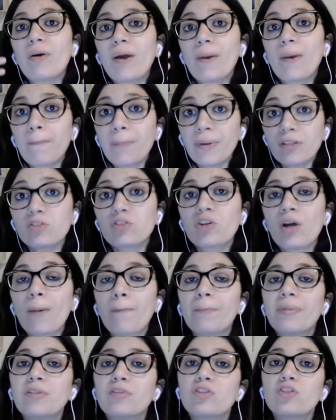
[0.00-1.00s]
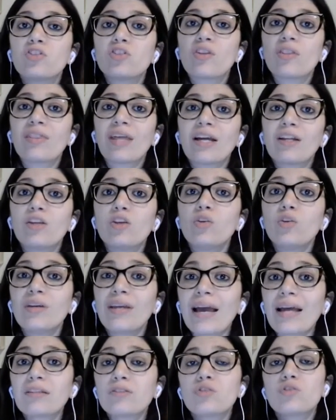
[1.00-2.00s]
a pitch competition, that you
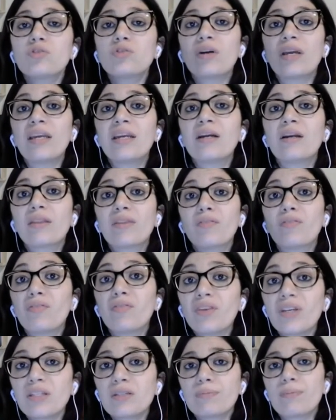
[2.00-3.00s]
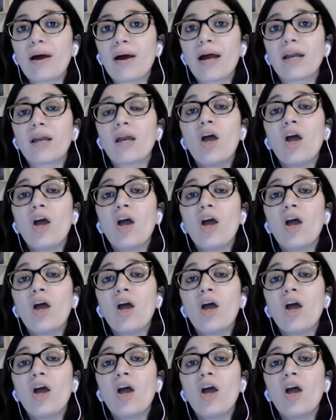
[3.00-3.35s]
get to hear the feedback